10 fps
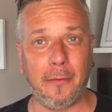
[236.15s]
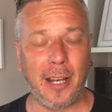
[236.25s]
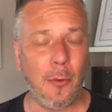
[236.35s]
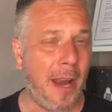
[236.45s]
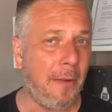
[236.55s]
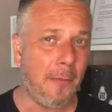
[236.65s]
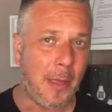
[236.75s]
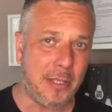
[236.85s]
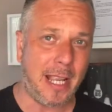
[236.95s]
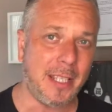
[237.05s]
Get away from
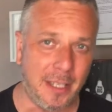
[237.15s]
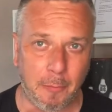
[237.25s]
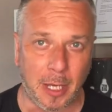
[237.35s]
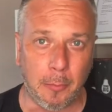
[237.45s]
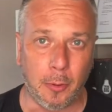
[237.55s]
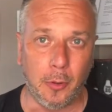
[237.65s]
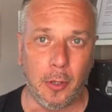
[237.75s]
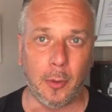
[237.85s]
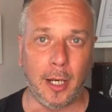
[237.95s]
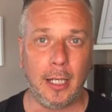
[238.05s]
those negative people
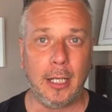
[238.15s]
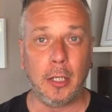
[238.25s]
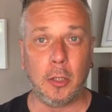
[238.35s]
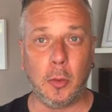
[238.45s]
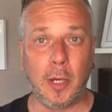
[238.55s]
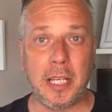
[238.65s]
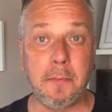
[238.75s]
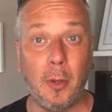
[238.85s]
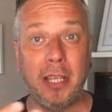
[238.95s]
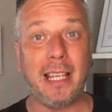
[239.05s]
who are always
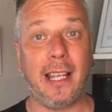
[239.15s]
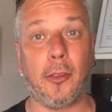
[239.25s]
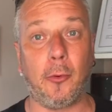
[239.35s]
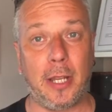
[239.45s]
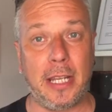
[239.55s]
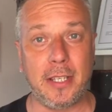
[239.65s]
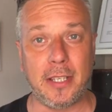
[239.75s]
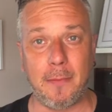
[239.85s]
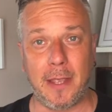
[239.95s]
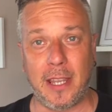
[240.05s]
pointing out the reasons to be